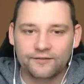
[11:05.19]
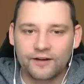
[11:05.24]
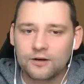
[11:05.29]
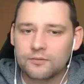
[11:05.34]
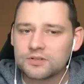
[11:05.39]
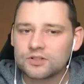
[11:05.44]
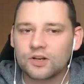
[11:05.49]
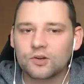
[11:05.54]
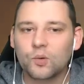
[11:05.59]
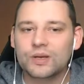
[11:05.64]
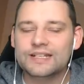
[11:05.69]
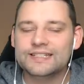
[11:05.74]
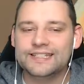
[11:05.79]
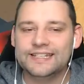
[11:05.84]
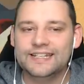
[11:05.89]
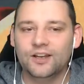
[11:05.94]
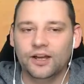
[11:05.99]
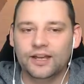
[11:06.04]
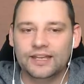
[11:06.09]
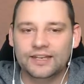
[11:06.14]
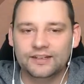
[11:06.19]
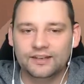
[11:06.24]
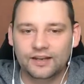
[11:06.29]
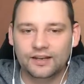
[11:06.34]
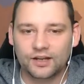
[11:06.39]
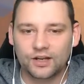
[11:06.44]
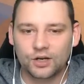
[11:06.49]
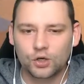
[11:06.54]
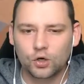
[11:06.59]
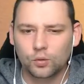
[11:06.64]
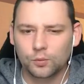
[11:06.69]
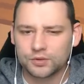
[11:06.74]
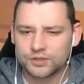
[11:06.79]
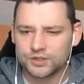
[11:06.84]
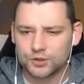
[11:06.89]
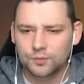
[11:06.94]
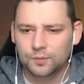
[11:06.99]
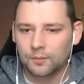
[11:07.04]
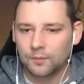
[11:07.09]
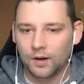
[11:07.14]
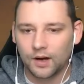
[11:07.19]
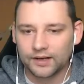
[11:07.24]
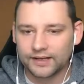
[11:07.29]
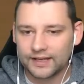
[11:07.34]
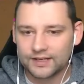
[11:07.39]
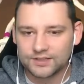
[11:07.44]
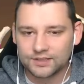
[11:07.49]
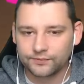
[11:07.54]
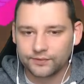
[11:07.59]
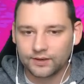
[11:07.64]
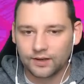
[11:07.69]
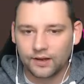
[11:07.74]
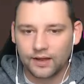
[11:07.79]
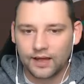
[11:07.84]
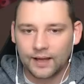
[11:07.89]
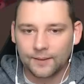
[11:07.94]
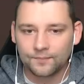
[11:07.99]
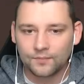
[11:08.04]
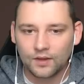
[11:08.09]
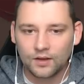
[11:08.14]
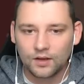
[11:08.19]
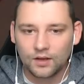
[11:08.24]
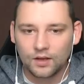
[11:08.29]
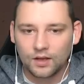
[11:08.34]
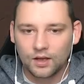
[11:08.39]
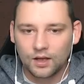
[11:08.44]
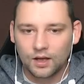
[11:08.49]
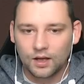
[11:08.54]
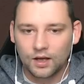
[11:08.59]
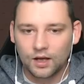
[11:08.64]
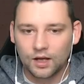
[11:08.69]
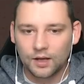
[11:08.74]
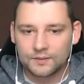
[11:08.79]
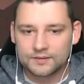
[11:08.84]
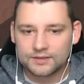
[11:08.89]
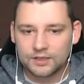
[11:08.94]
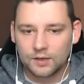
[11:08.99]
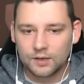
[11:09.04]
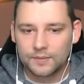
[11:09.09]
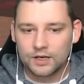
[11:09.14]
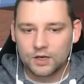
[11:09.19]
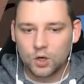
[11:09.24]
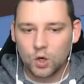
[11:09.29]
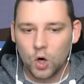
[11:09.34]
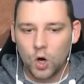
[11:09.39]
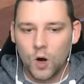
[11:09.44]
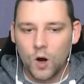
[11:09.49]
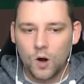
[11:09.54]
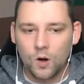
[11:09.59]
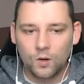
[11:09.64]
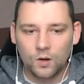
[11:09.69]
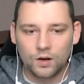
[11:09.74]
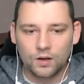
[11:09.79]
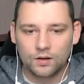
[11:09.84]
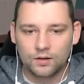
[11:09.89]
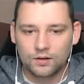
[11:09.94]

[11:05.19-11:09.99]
Very much like what you see like in like a normal supermarket or something like that. Uh, it's going to be cool.